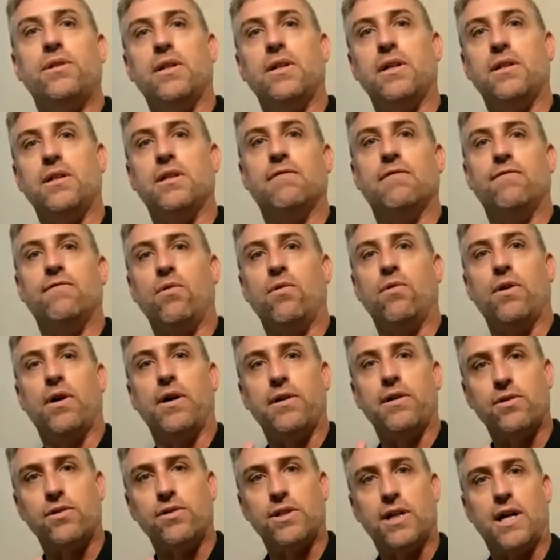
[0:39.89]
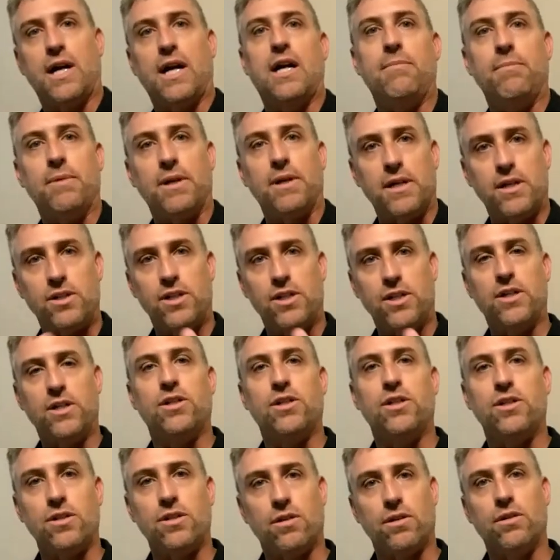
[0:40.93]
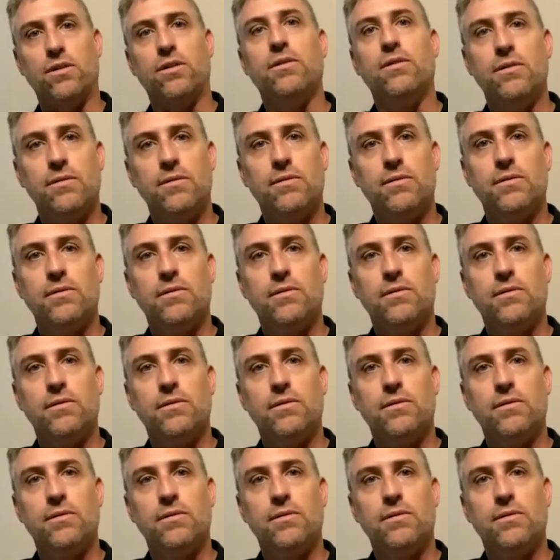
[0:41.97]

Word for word: and devote all your time and attention to her,